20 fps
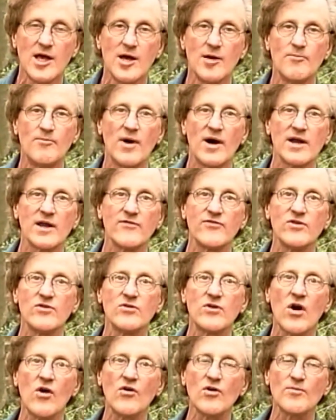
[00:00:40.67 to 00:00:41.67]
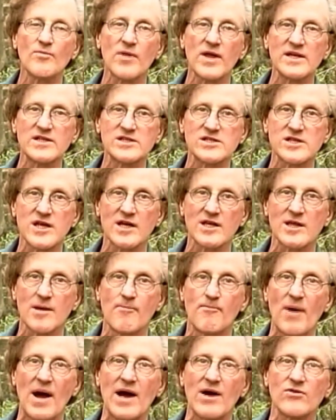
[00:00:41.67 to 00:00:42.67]
But if you go to places like the
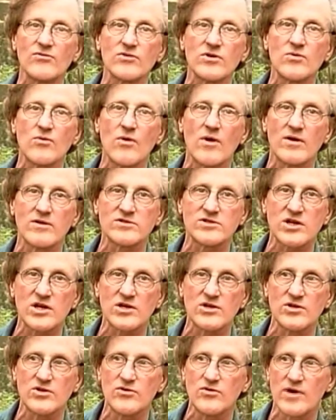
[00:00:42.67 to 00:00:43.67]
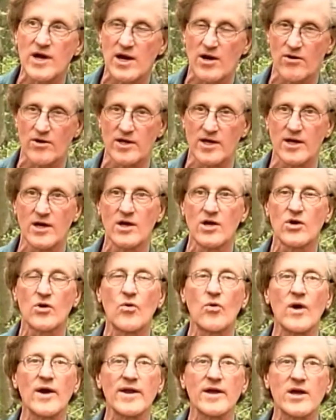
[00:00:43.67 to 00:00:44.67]
Boundary Waters Canoe Area,
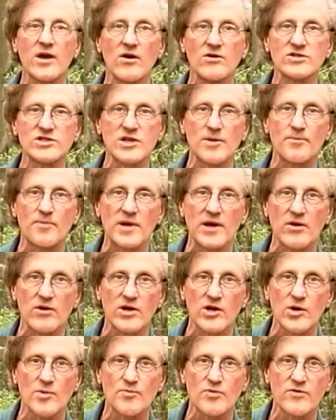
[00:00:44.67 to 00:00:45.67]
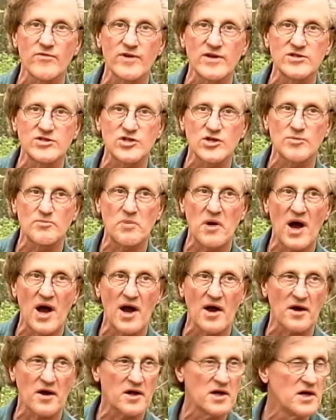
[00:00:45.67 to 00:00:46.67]
Quetico Superior Provincial Park,